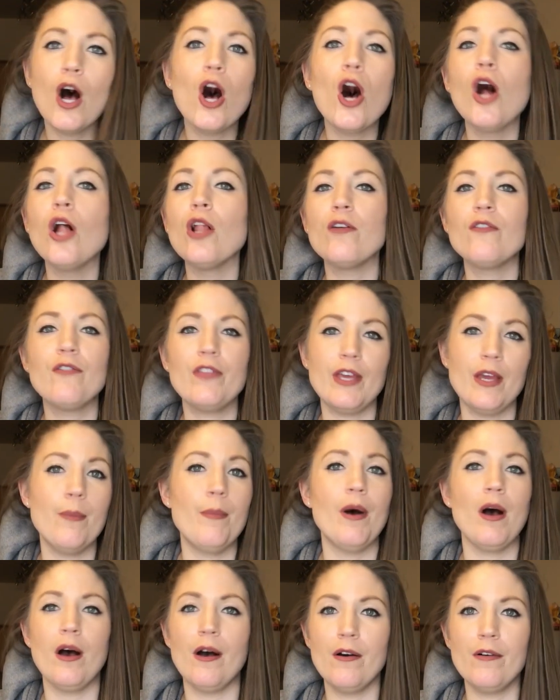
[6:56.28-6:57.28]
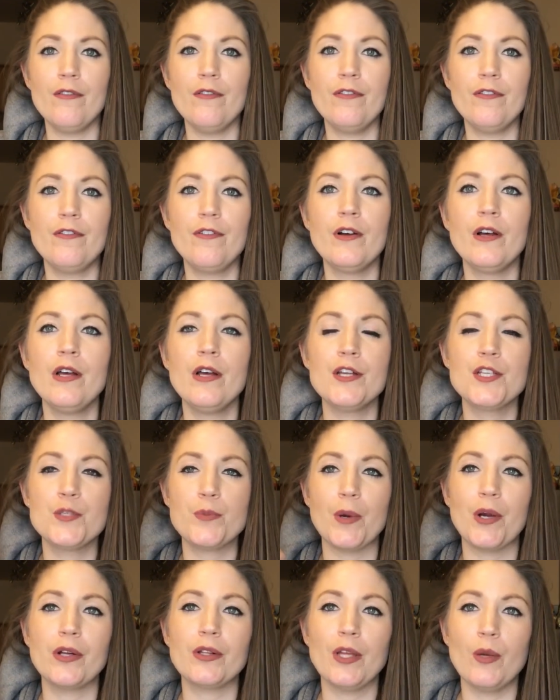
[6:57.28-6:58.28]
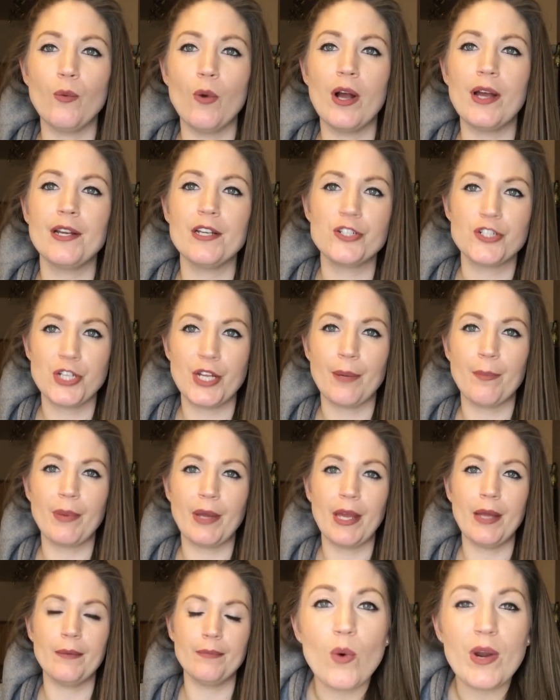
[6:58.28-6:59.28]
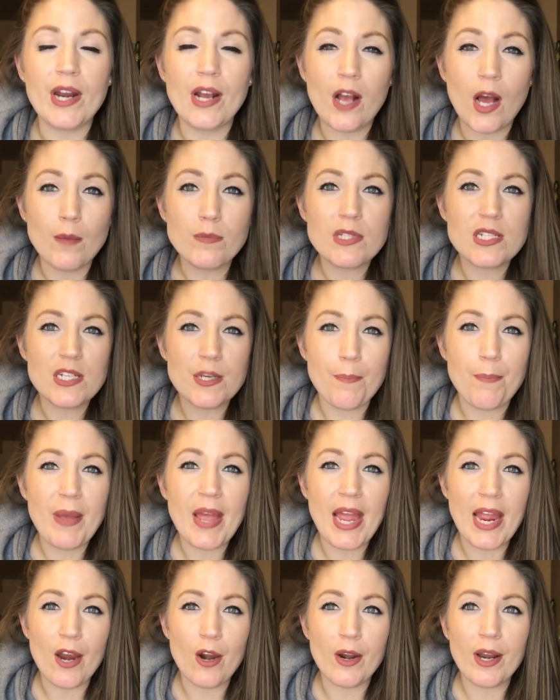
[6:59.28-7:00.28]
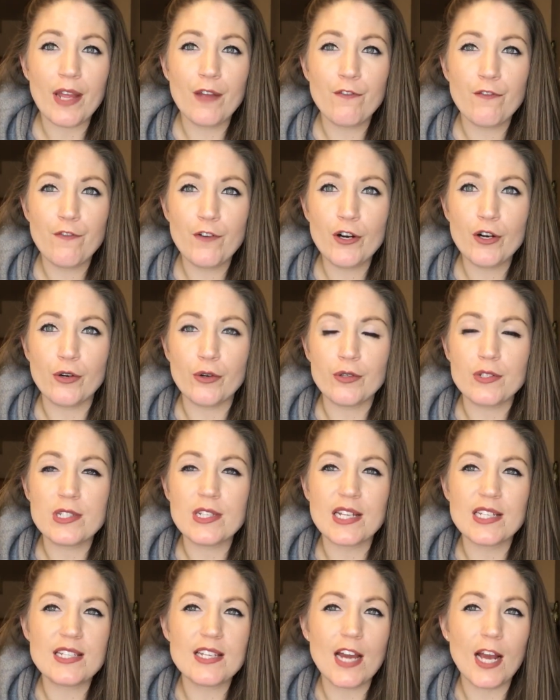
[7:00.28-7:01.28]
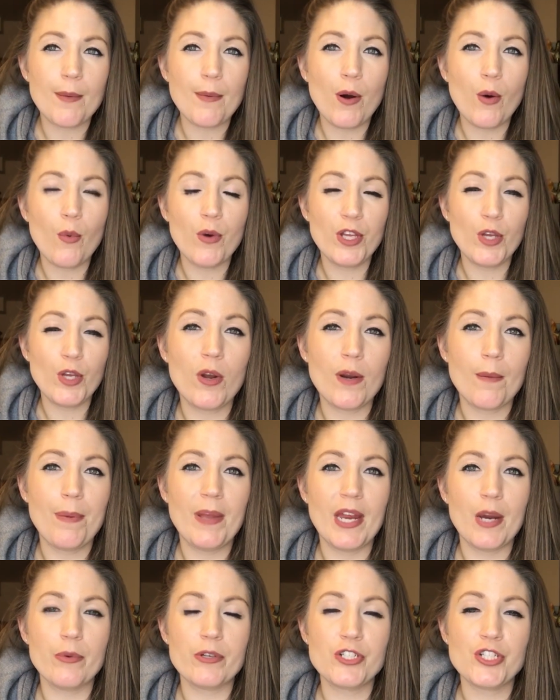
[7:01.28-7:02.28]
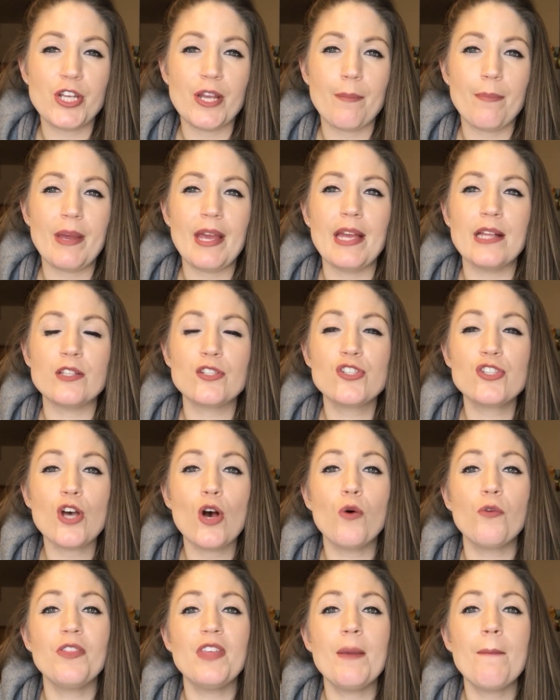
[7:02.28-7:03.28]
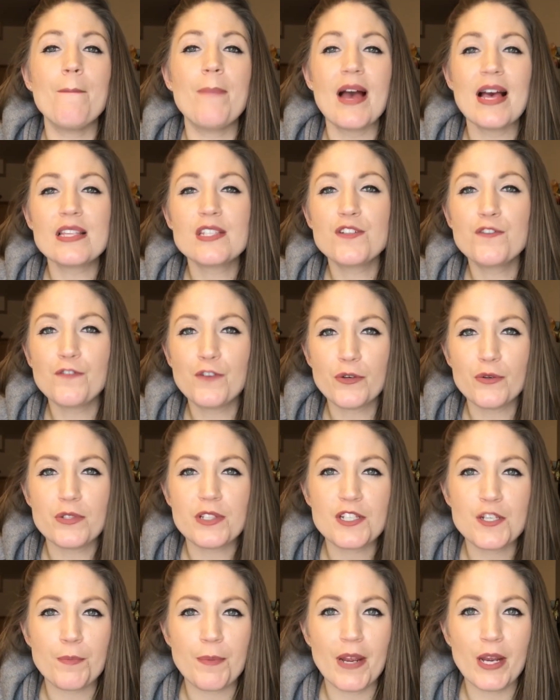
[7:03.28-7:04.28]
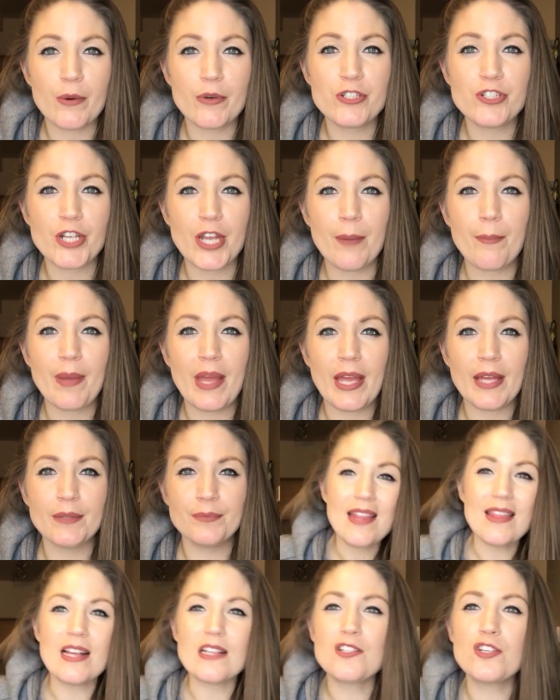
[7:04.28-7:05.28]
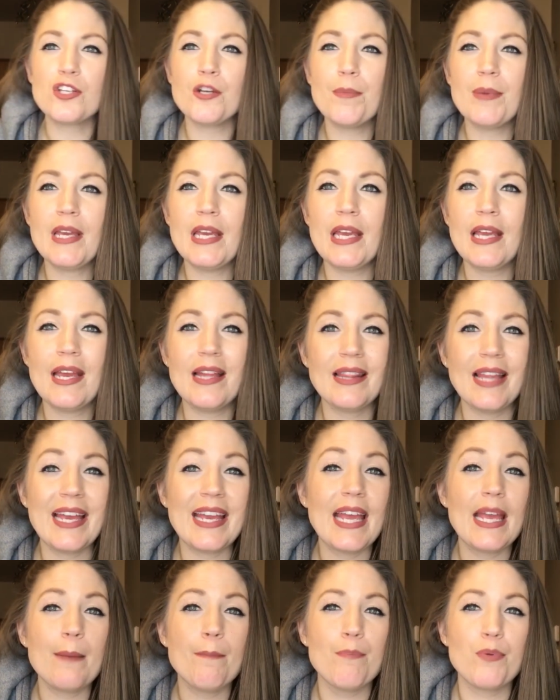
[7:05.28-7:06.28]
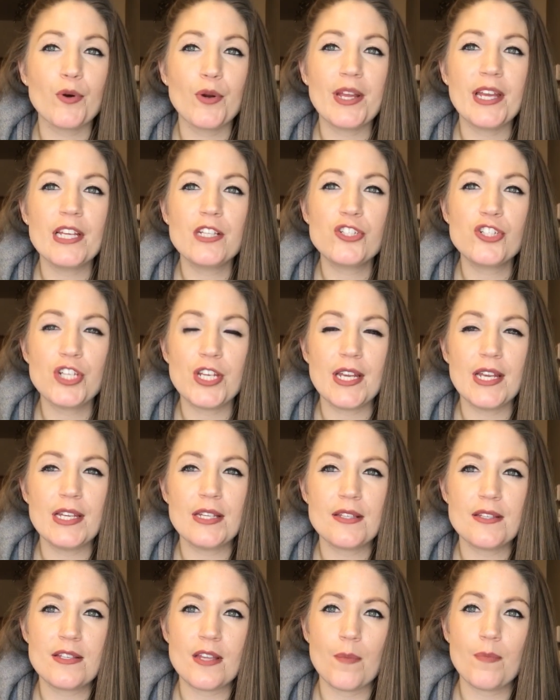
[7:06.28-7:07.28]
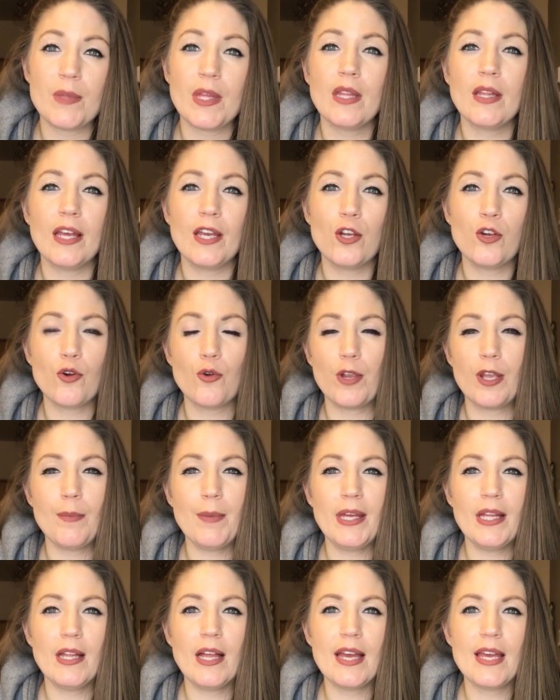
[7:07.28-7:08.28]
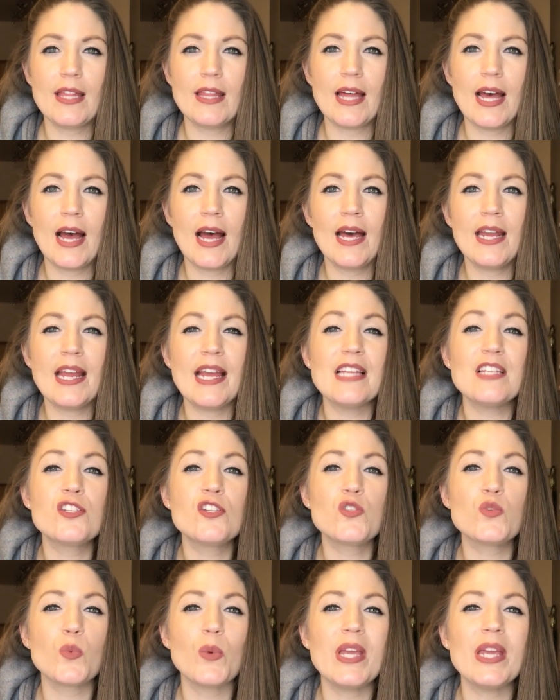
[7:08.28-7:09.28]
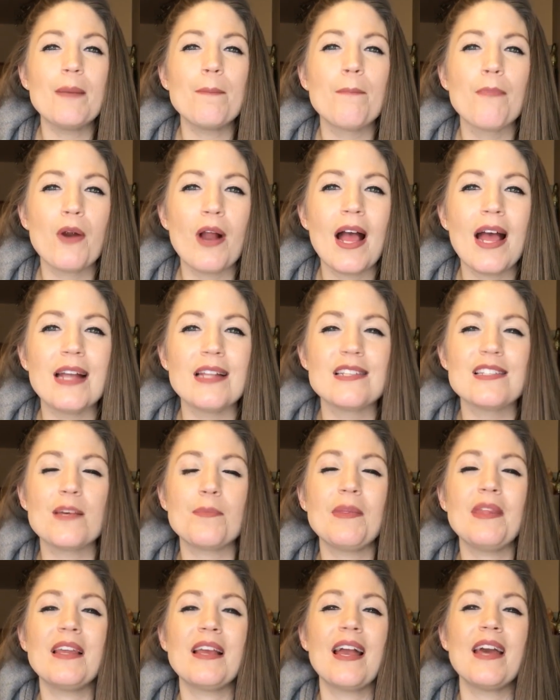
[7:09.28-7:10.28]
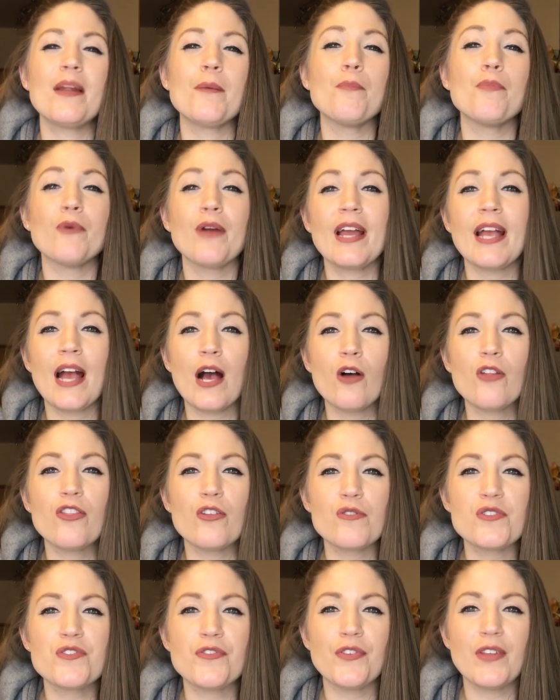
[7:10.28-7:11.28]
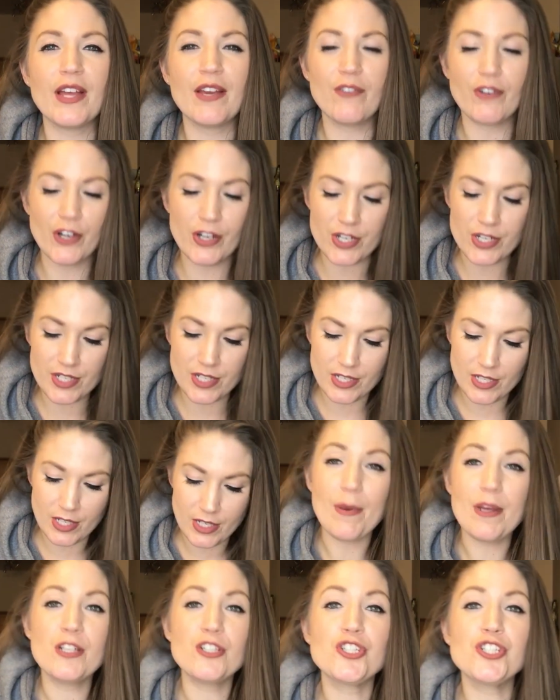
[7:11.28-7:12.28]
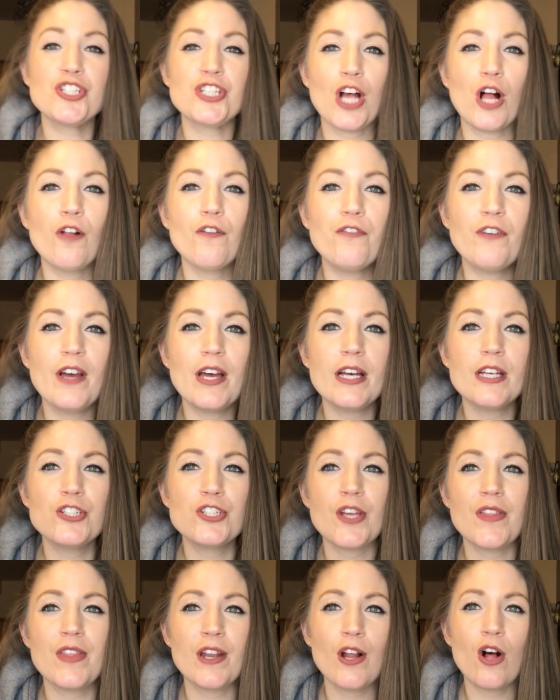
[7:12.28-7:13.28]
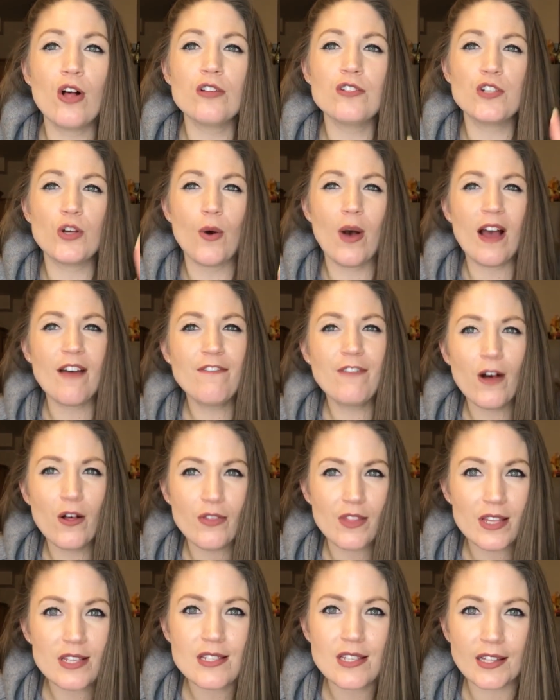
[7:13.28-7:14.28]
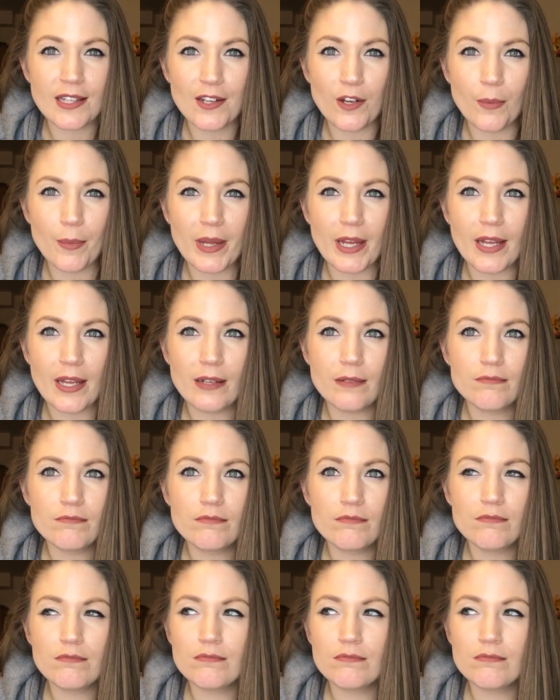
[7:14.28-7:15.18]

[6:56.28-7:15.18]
all of the above, sparkling wine is champagne. When it comes to pairing foods, let's talk about want to pair with champagne. So the best foods to pair with champagne, that's gonna be like a brie cheese, something like creamy like that, a sweet bread, something to kind of bring out those flavors, shellfish, and then also I found this a little bit